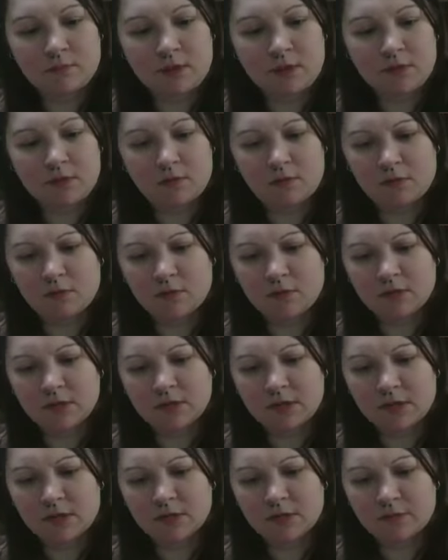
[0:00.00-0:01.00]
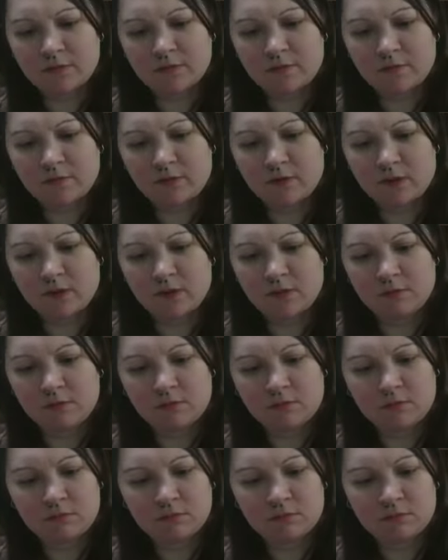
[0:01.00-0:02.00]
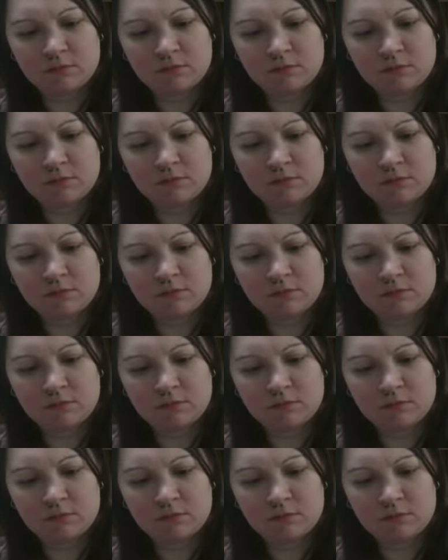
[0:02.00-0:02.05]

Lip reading: I don't know what the socks are from.